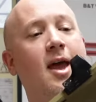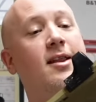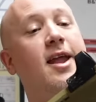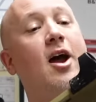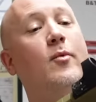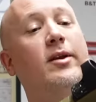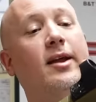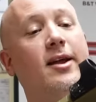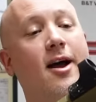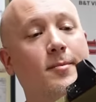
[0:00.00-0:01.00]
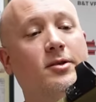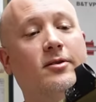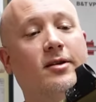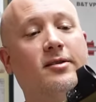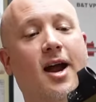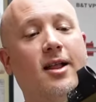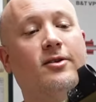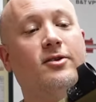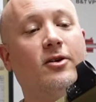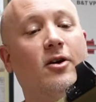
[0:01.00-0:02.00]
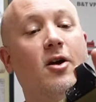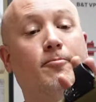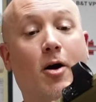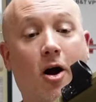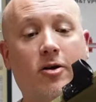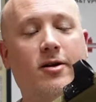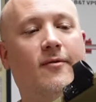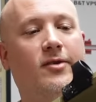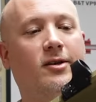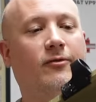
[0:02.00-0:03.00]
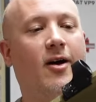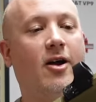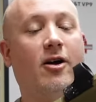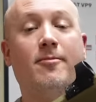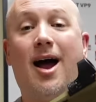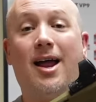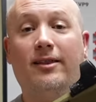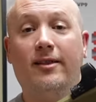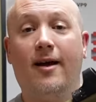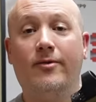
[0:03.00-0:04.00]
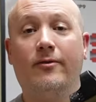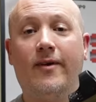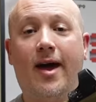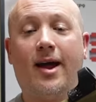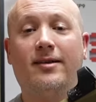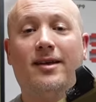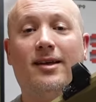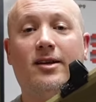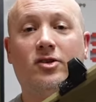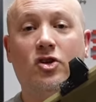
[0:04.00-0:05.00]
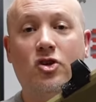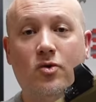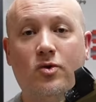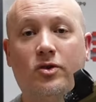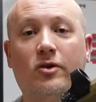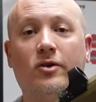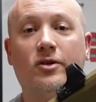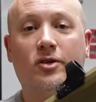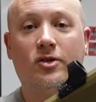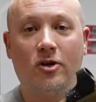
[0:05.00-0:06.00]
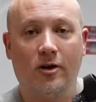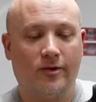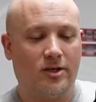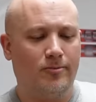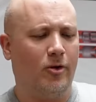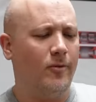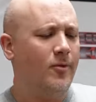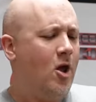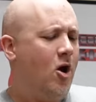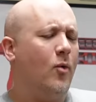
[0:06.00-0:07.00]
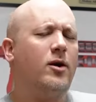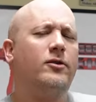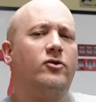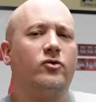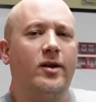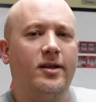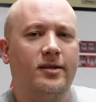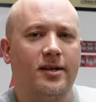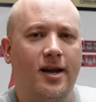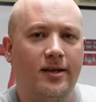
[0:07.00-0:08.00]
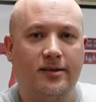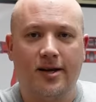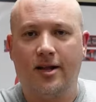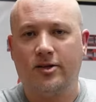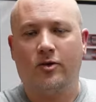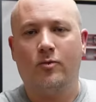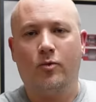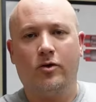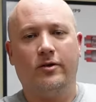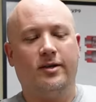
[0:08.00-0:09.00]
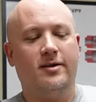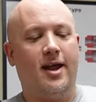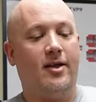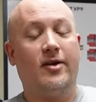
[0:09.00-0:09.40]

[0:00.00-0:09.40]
Now, when it comes to the silencer part of this firearm, I love the fact it is user serviceable. One of the trends in the silencer world today